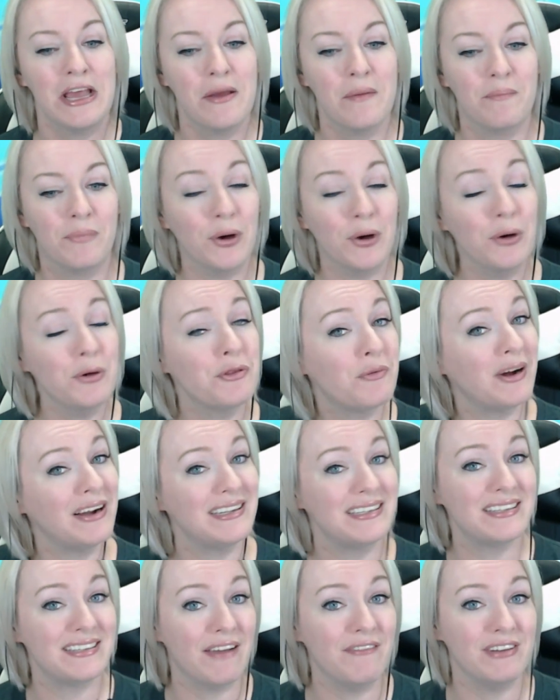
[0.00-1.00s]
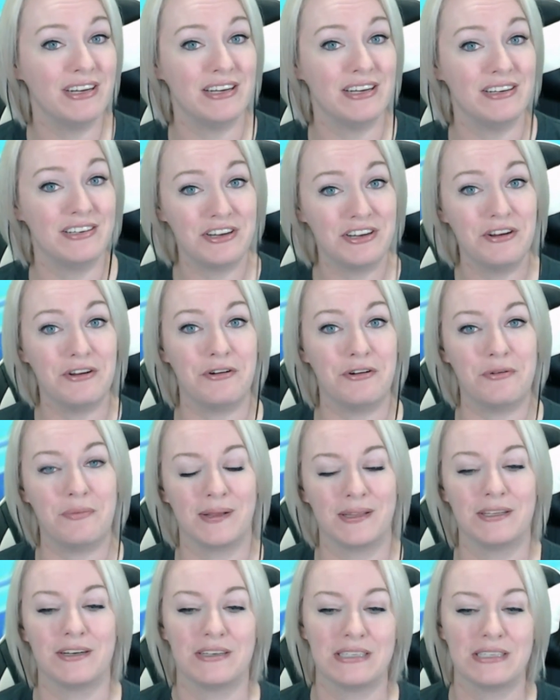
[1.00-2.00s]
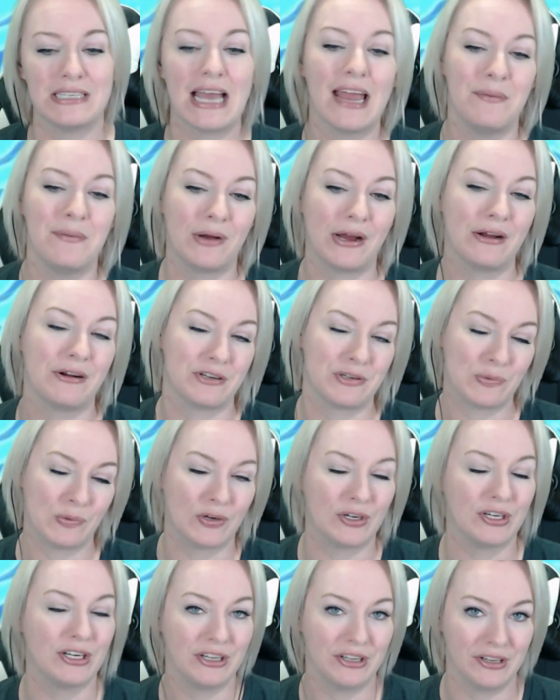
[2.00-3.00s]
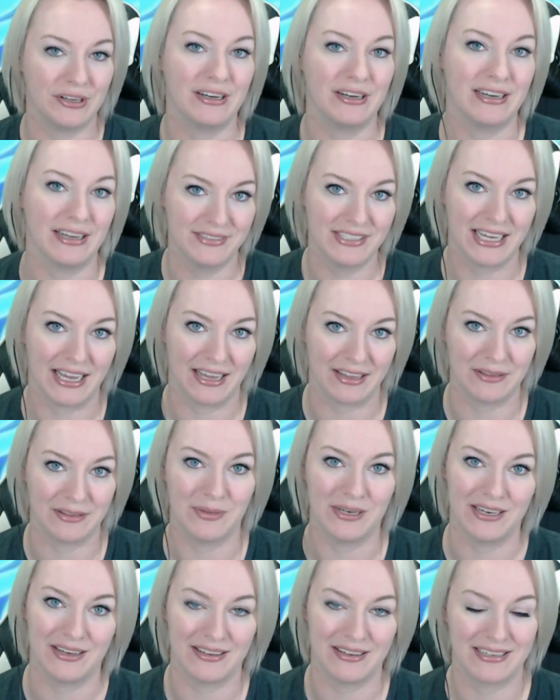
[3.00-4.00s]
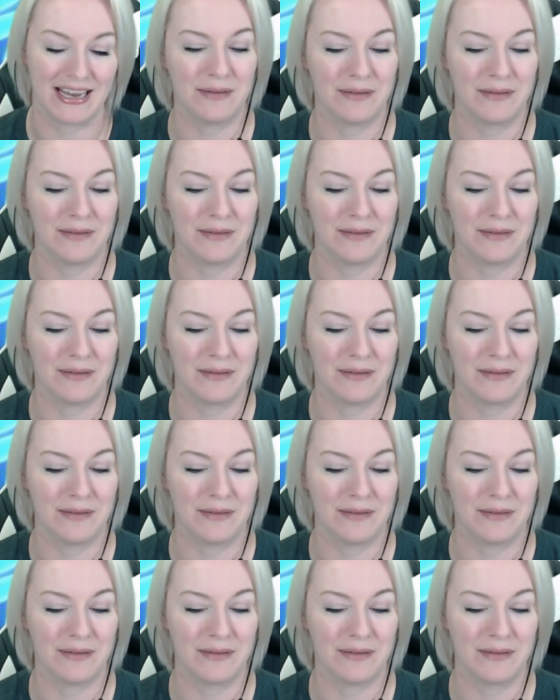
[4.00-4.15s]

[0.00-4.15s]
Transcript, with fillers: both went seven and two, but their tiebreakers weren't good enough to get them into the top